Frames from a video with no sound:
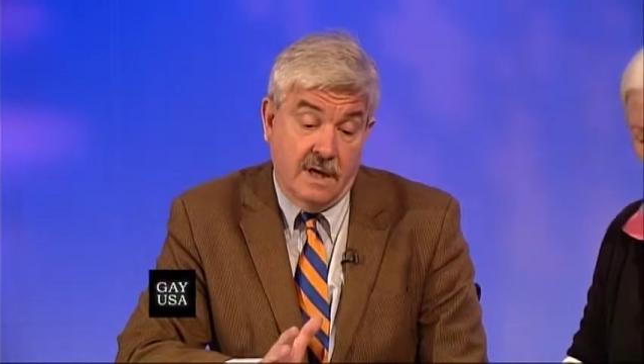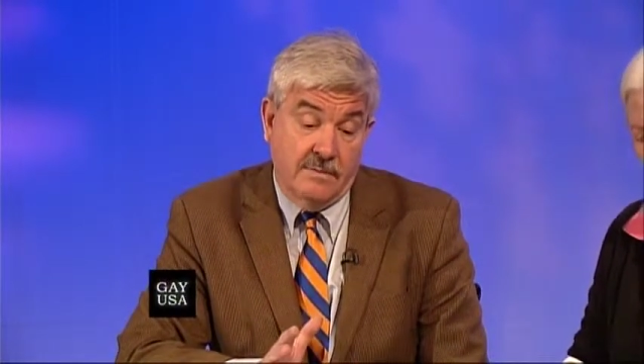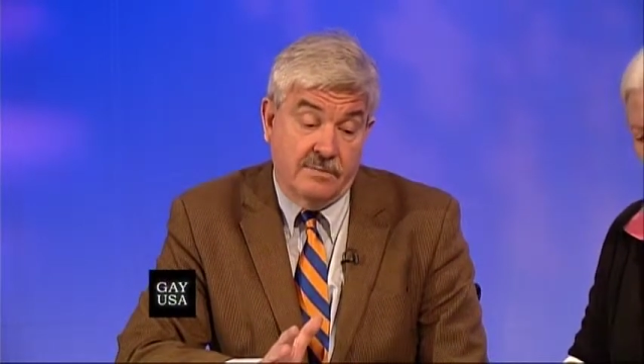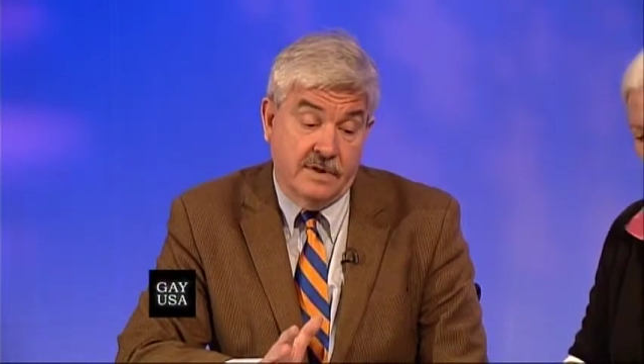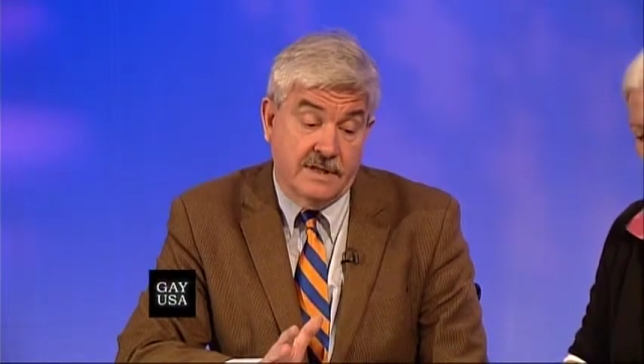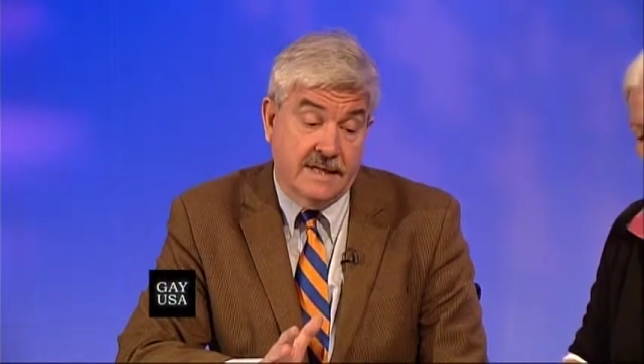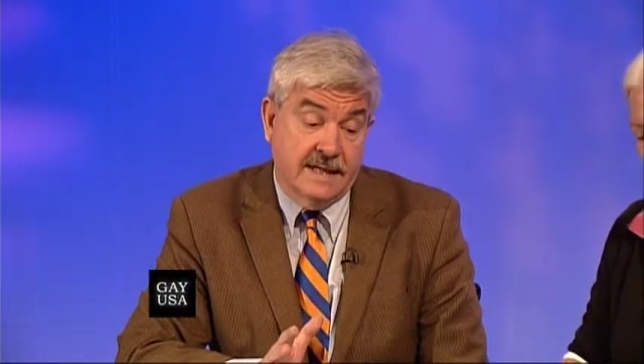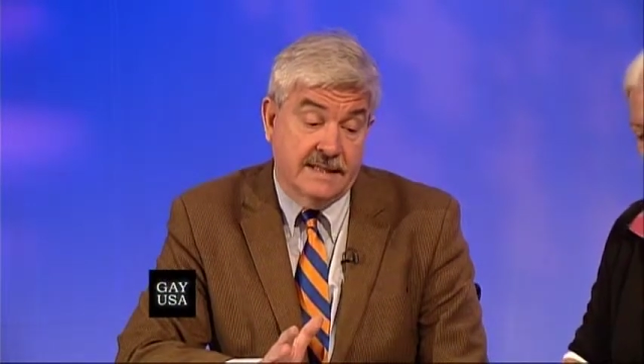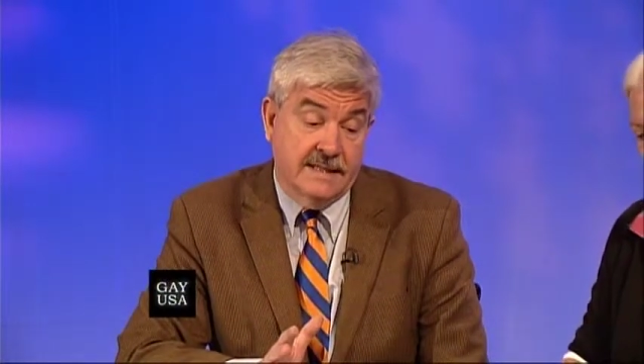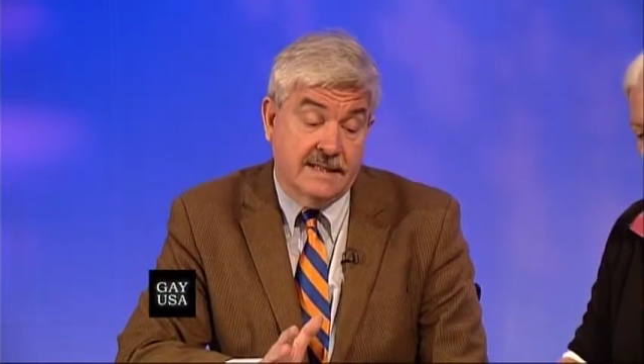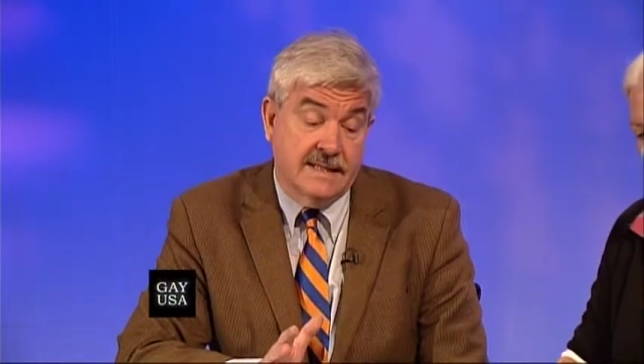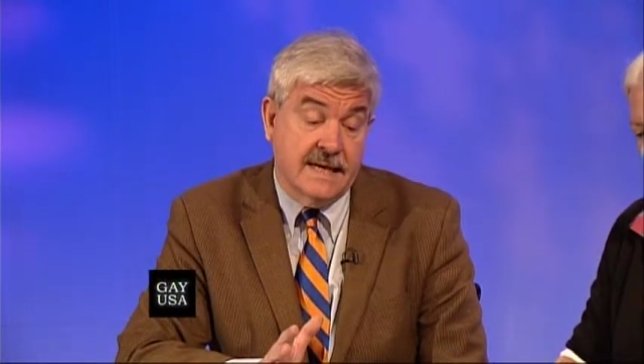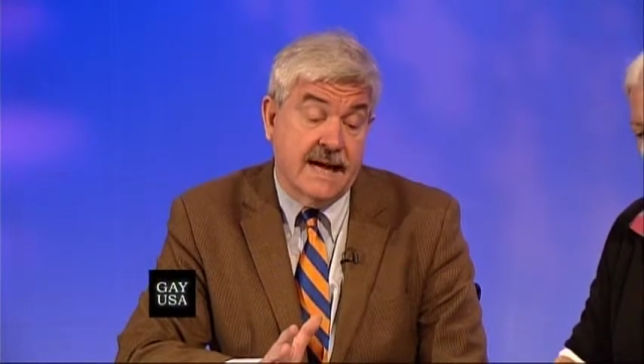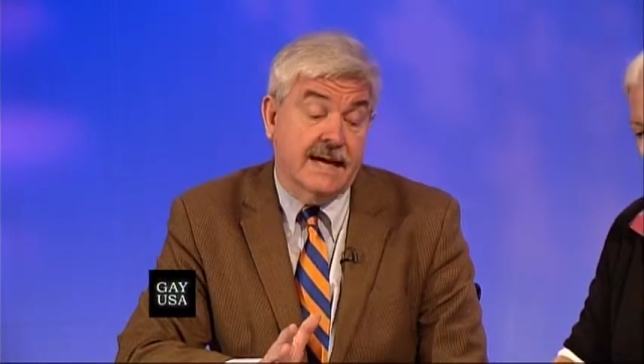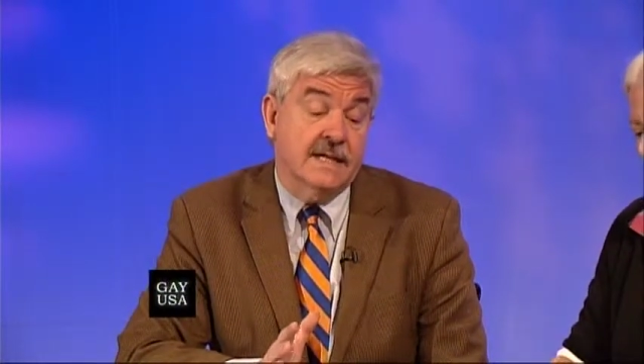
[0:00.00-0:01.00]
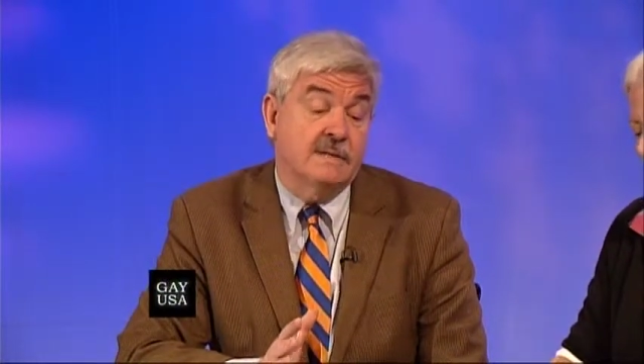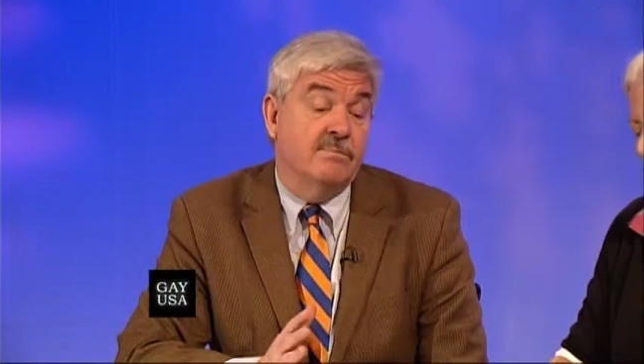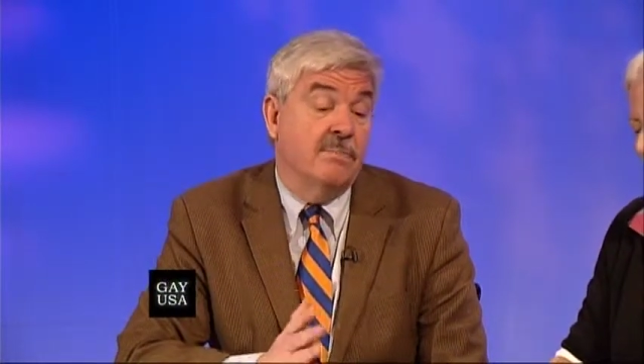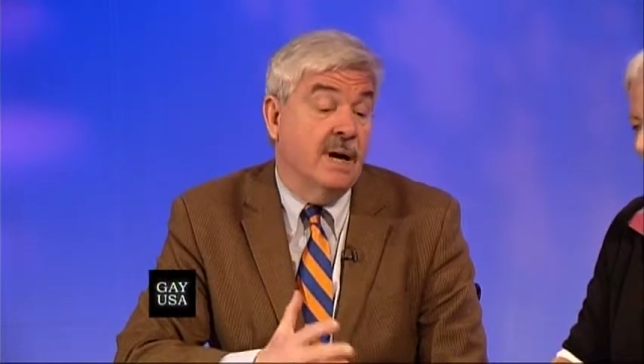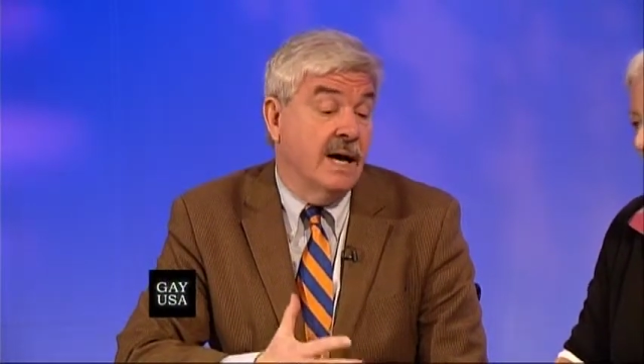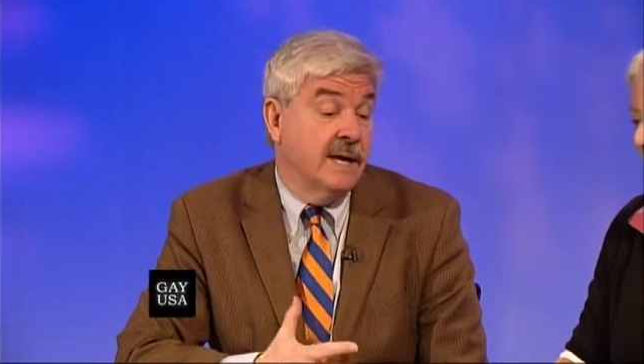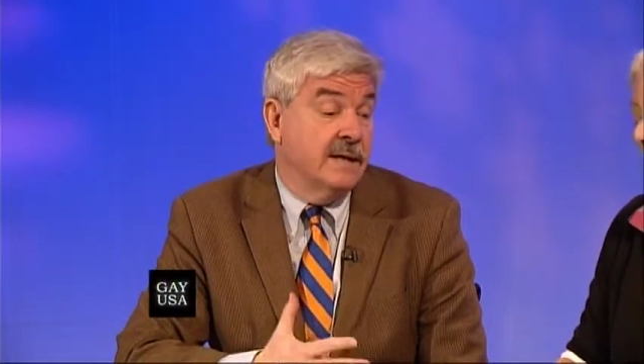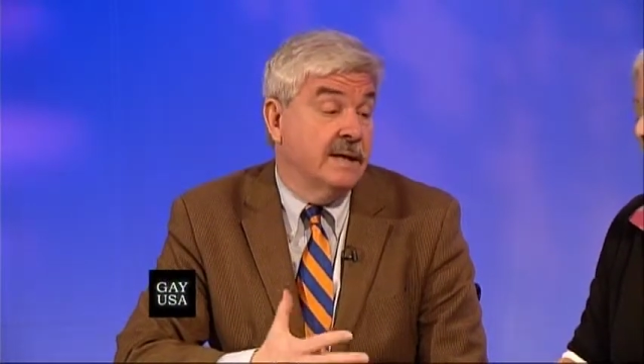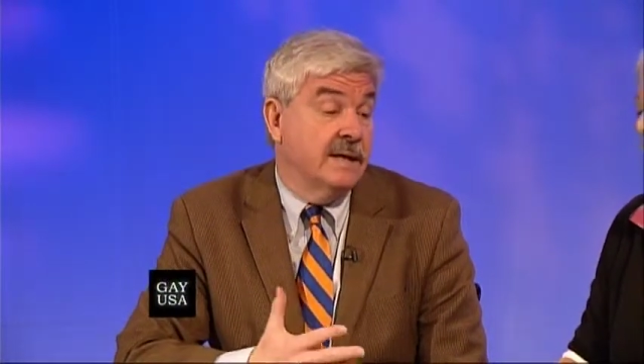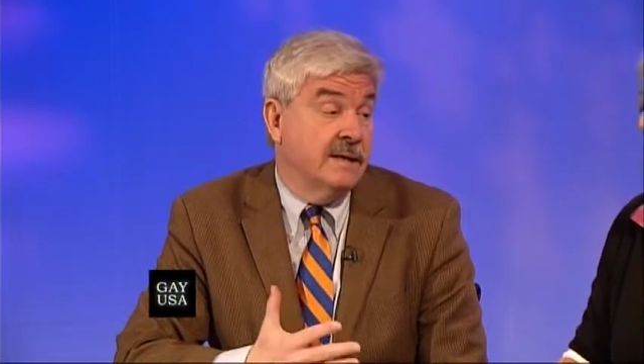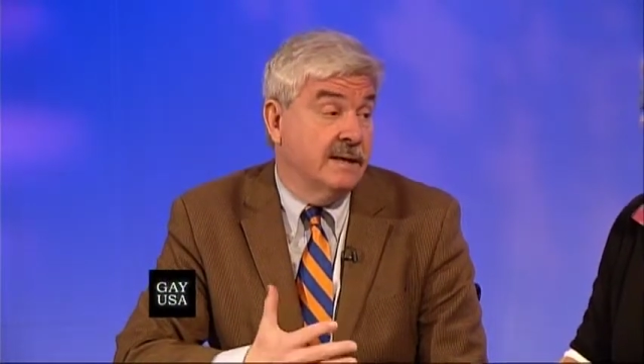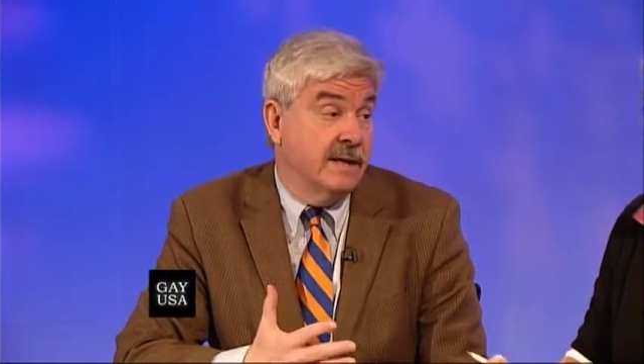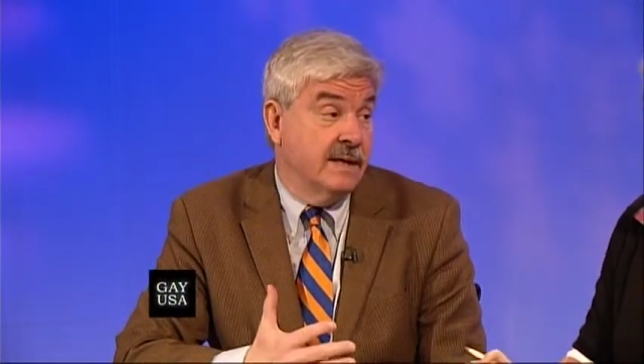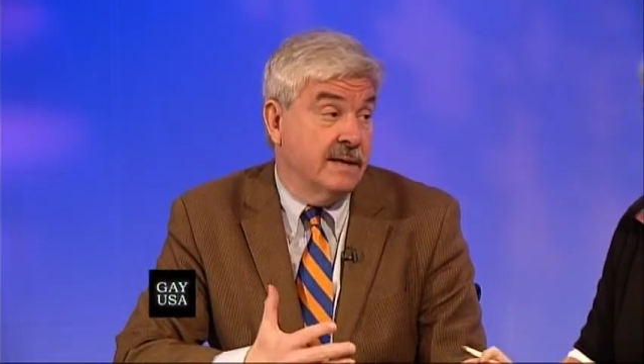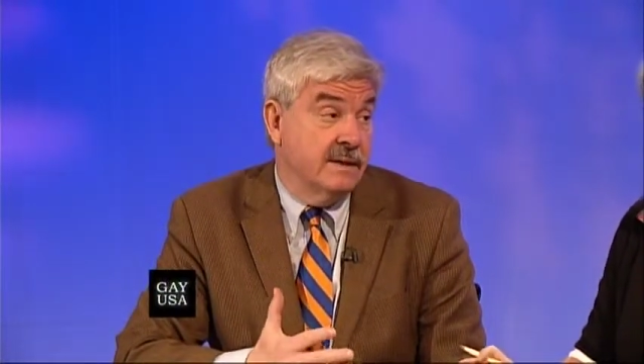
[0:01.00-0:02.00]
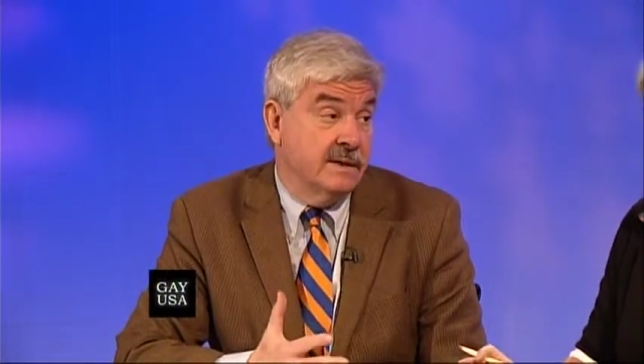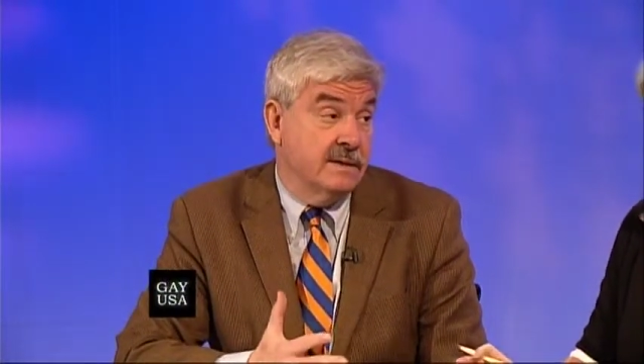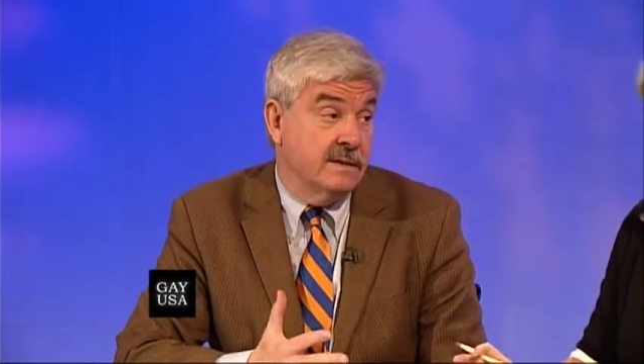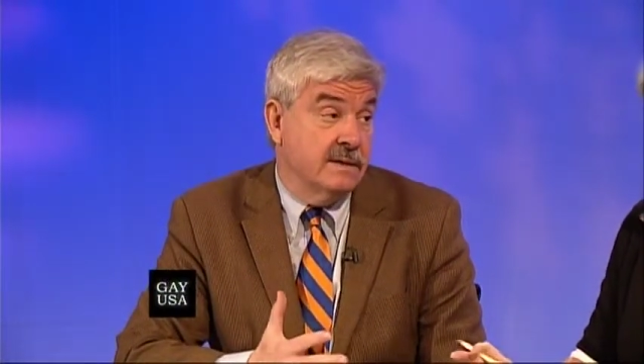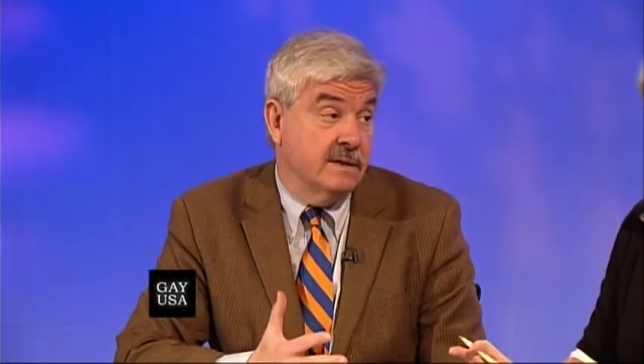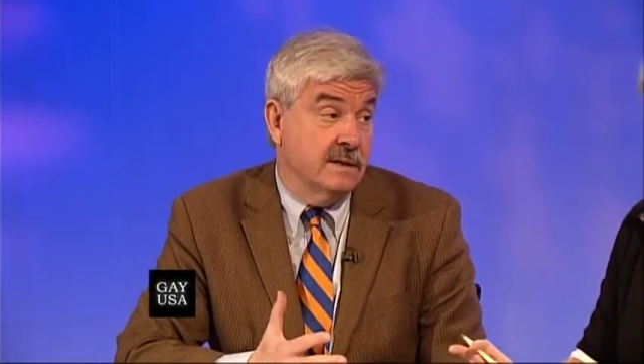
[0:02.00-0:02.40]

unprotected sex, but it, it it's it,